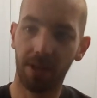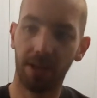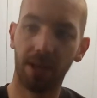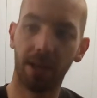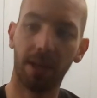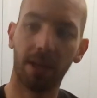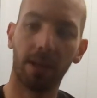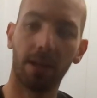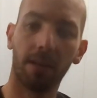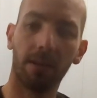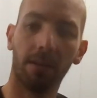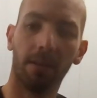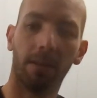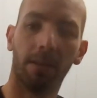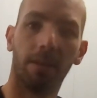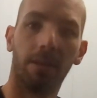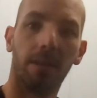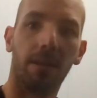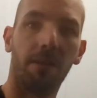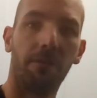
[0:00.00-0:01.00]
And
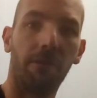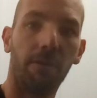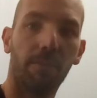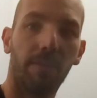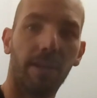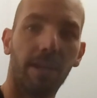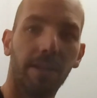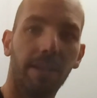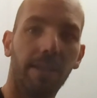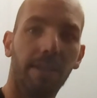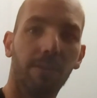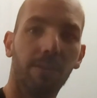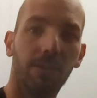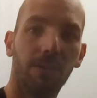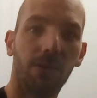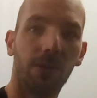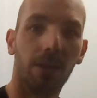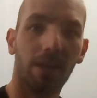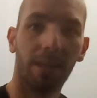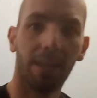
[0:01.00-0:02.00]
everybody
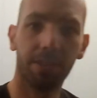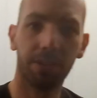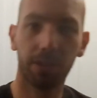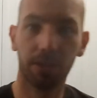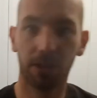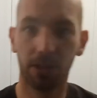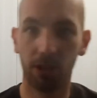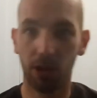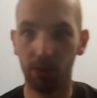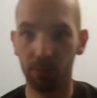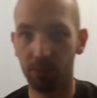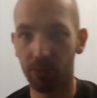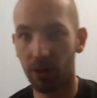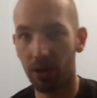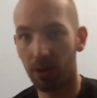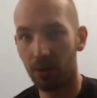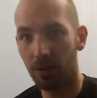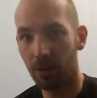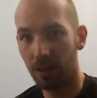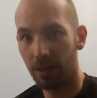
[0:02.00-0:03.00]
who has a
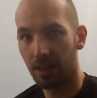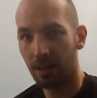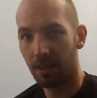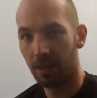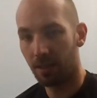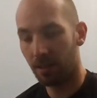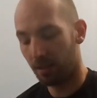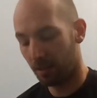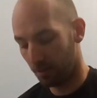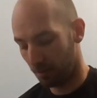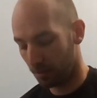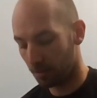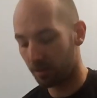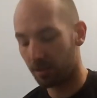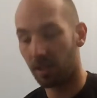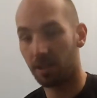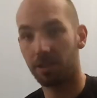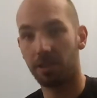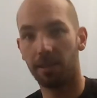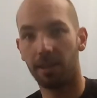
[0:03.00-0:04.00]
GoPro or
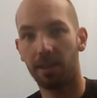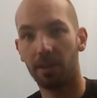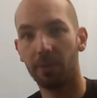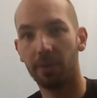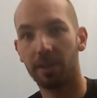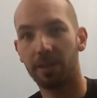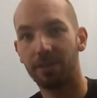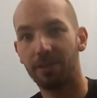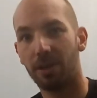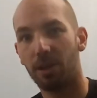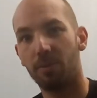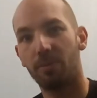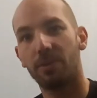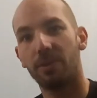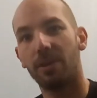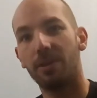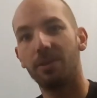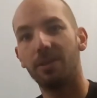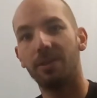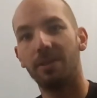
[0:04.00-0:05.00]
does a lot with
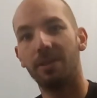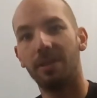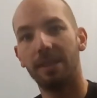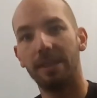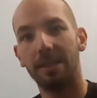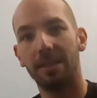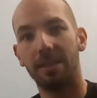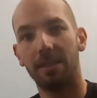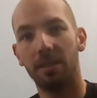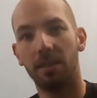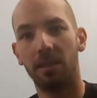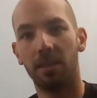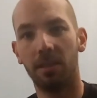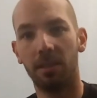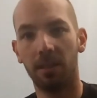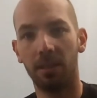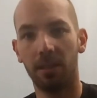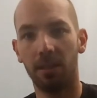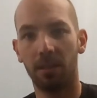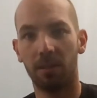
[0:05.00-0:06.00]
GoPros
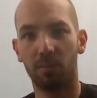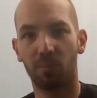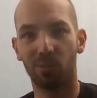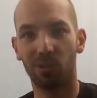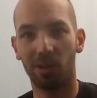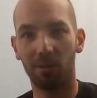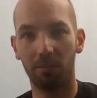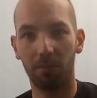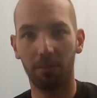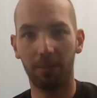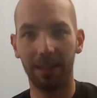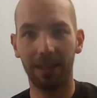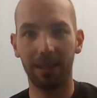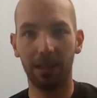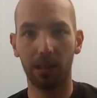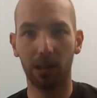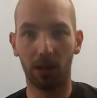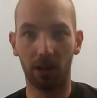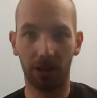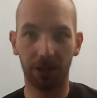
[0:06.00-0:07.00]
probably
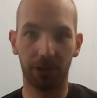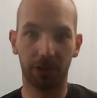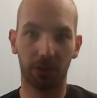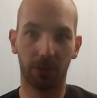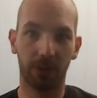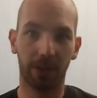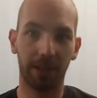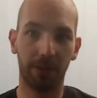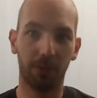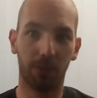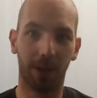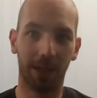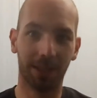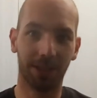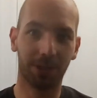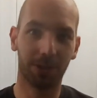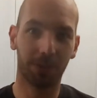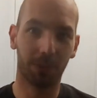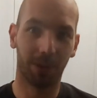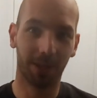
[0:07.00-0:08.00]
lost already
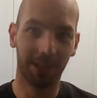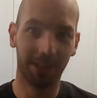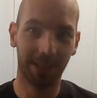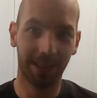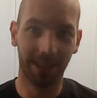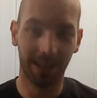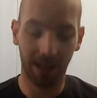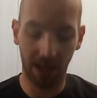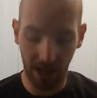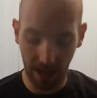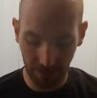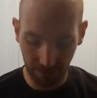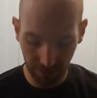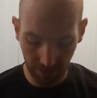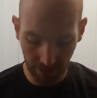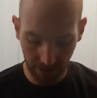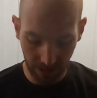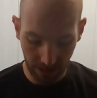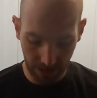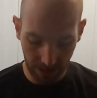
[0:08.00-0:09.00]
once one in their life.
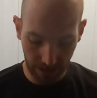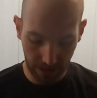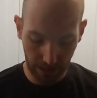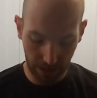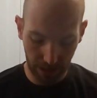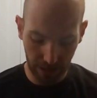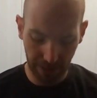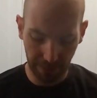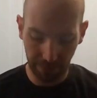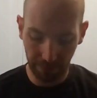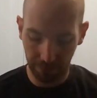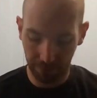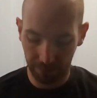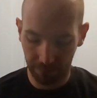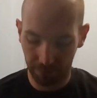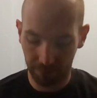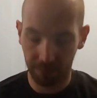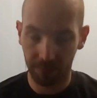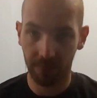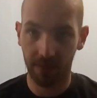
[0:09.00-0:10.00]

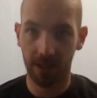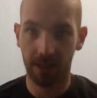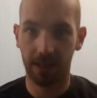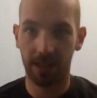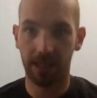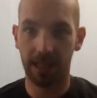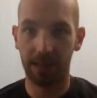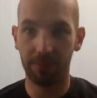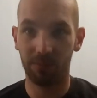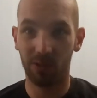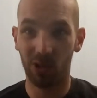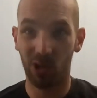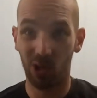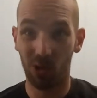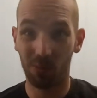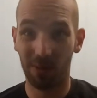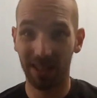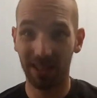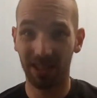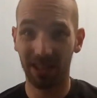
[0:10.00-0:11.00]
I know
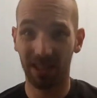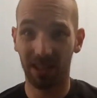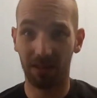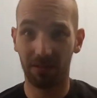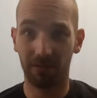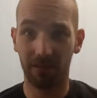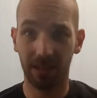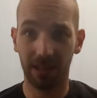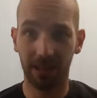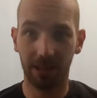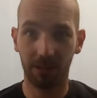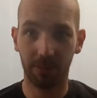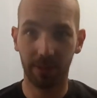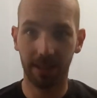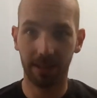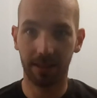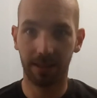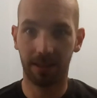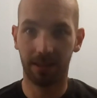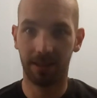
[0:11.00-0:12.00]
myself a little
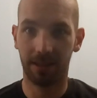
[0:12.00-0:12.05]
bit.